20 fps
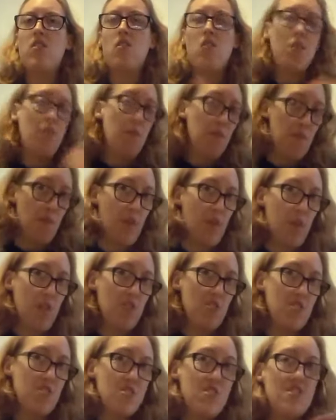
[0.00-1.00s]
box
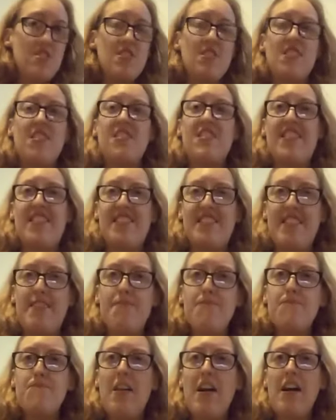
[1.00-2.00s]
December.
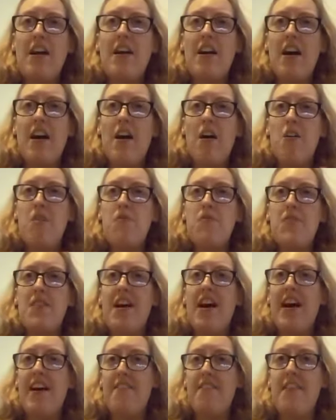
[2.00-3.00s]
Hope you have
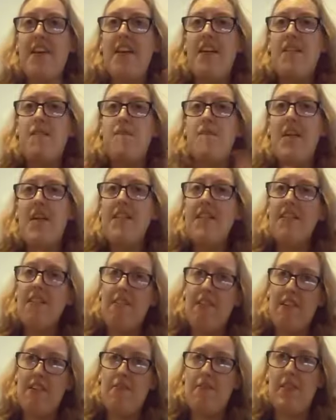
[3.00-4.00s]
a Merry
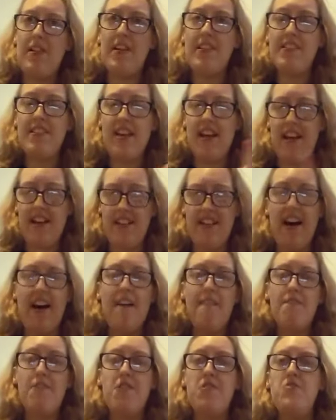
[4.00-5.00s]
Christmas and Happy
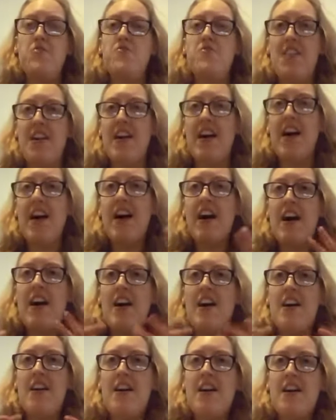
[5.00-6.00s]
New Year
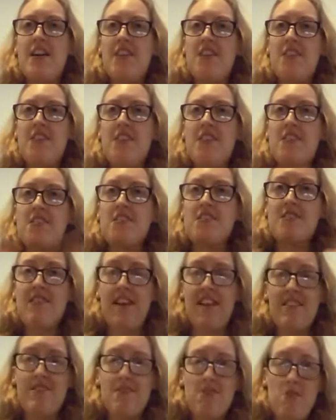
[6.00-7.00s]
subscribe
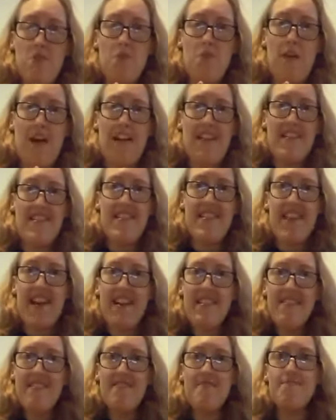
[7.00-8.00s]
to my channel,
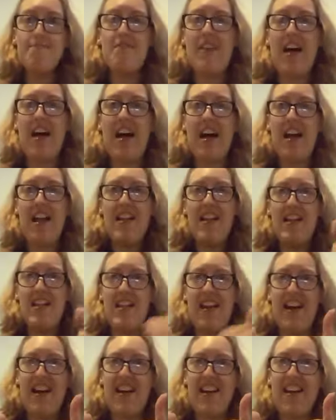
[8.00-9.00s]
like
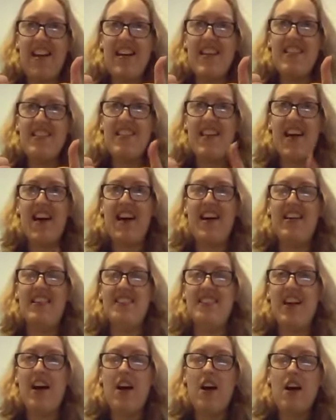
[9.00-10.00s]
it, and
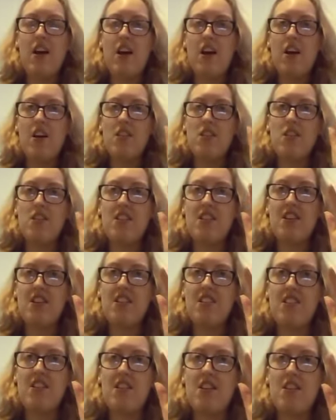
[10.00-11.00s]

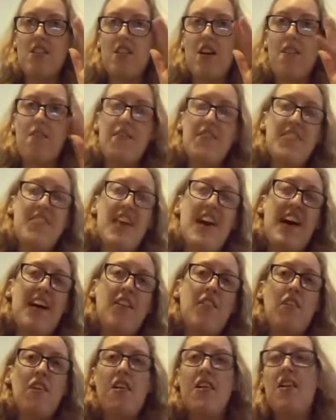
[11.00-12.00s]
comment down
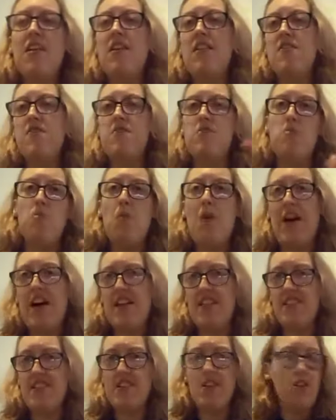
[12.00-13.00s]
if you read
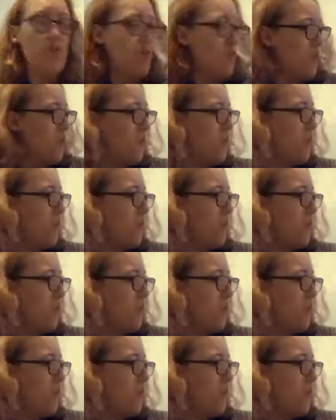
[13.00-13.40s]
or